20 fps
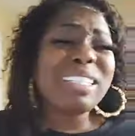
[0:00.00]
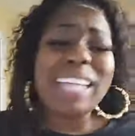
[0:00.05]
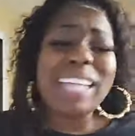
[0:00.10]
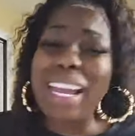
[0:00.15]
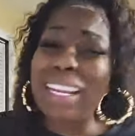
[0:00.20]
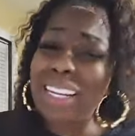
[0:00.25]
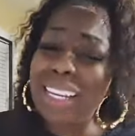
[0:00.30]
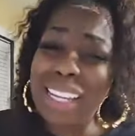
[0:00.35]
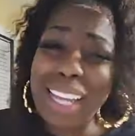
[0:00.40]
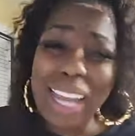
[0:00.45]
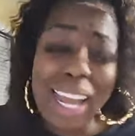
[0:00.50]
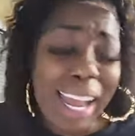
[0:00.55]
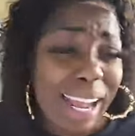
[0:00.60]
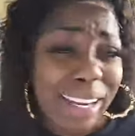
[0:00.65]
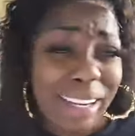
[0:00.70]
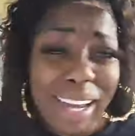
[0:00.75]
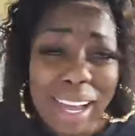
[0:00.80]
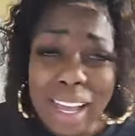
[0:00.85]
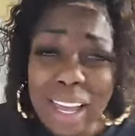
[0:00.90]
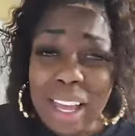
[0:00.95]
say it
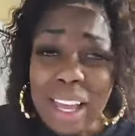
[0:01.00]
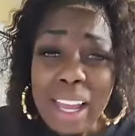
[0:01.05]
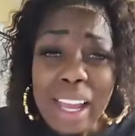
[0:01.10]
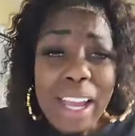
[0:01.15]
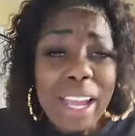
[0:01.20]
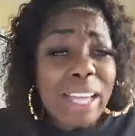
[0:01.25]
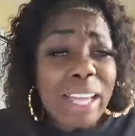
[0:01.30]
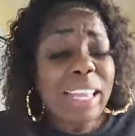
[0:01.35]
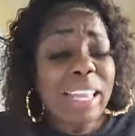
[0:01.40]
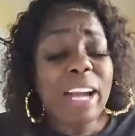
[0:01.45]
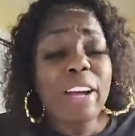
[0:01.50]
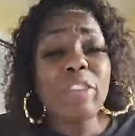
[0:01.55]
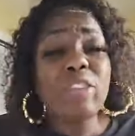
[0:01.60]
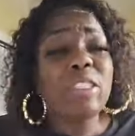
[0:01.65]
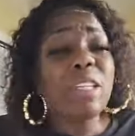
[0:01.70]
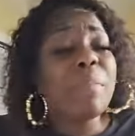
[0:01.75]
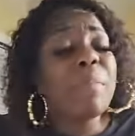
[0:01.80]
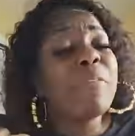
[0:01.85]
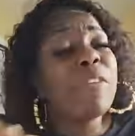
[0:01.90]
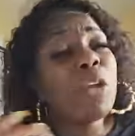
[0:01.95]
again. There are
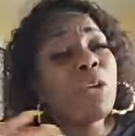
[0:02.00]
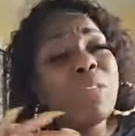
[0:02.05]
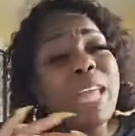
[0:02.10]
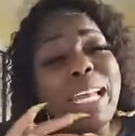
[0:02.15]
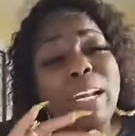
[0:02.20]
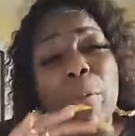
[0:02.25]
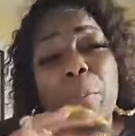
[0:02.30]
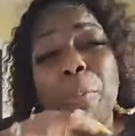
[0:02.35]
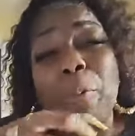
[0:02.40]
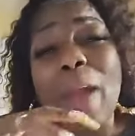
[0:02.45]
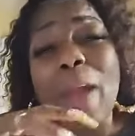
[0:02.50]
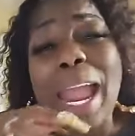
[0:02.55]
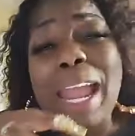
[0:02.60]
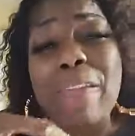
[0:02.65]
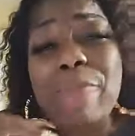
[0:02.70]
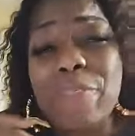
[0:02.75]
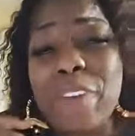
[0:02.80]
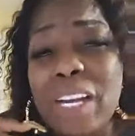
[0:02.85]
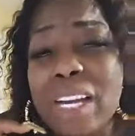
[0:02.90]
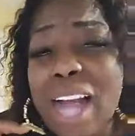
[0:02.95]
some of you that are
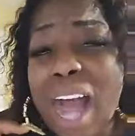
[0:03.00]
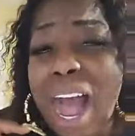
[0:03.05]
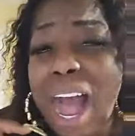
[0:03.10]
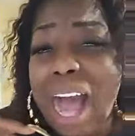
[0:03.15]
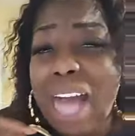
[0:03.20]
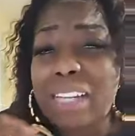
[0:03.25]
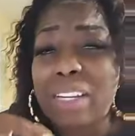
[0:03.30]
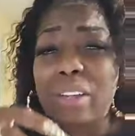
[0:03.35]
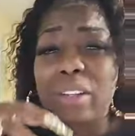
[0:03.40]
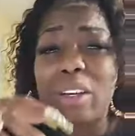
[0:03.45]
praying for God